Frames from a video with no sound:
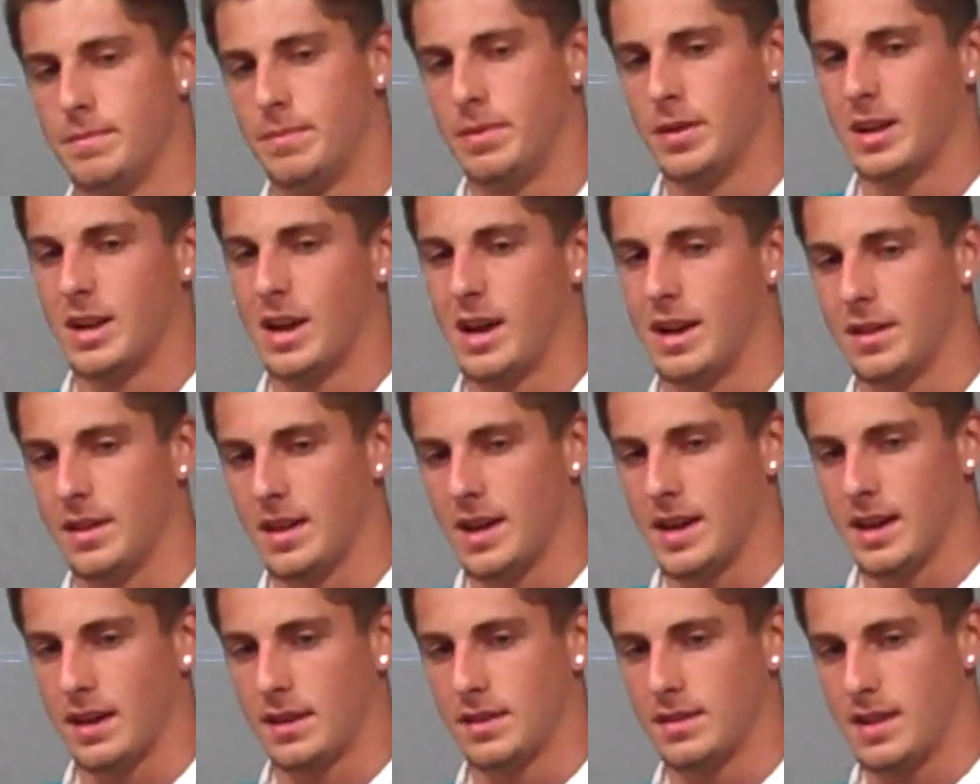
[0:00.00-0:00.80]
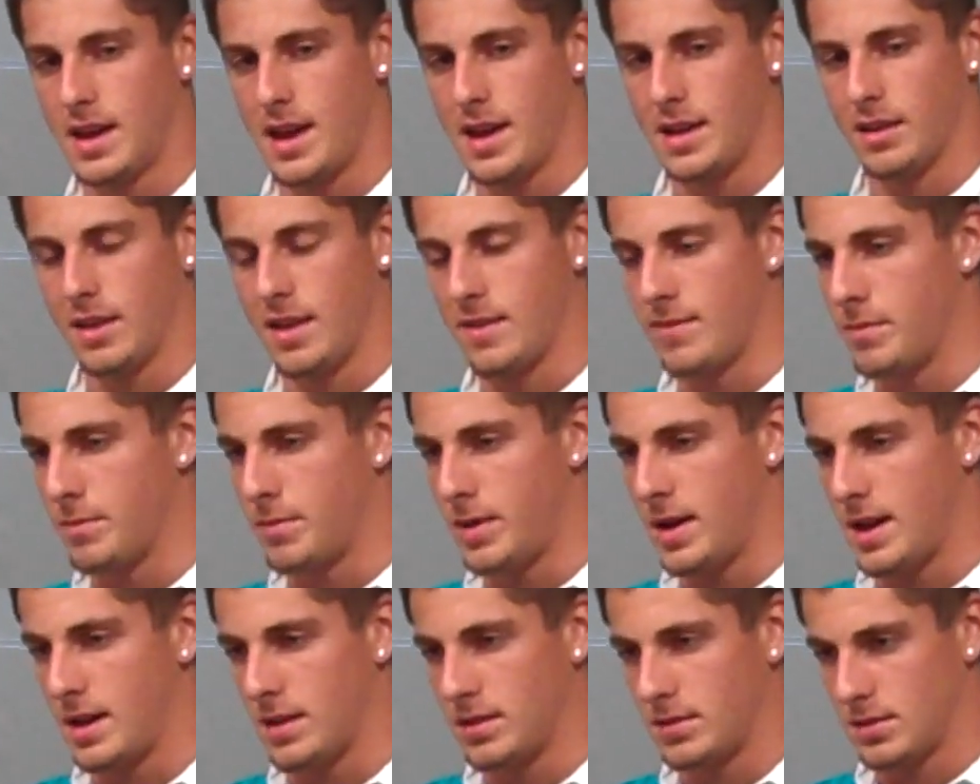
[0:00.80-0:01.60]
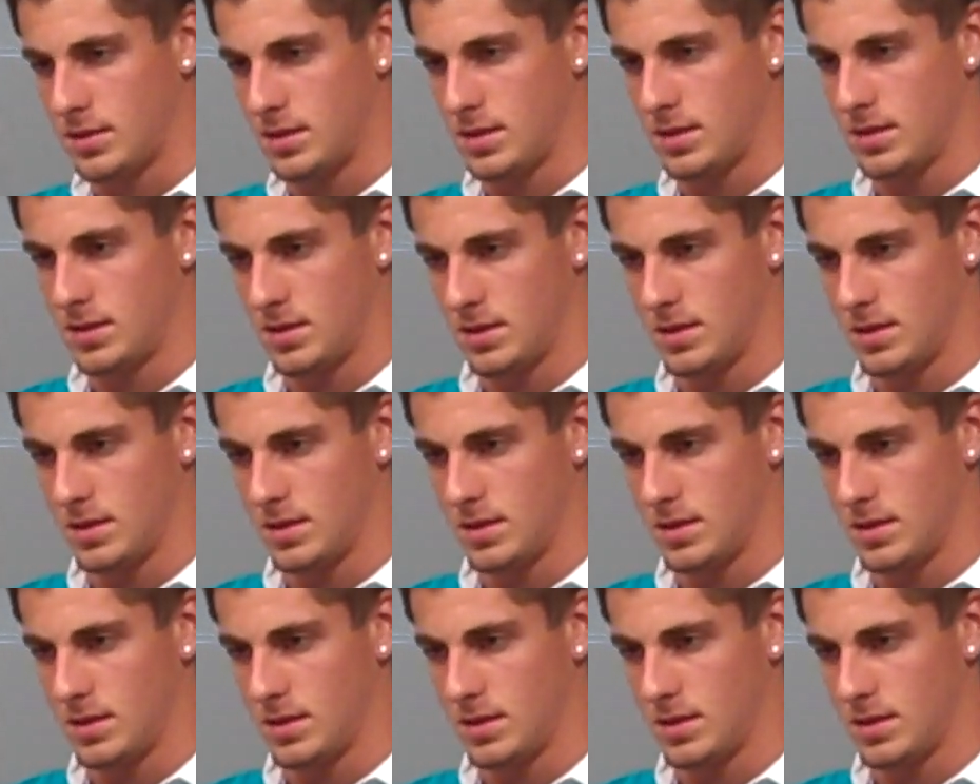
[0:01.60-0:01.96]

put on like 10, 11 pounds.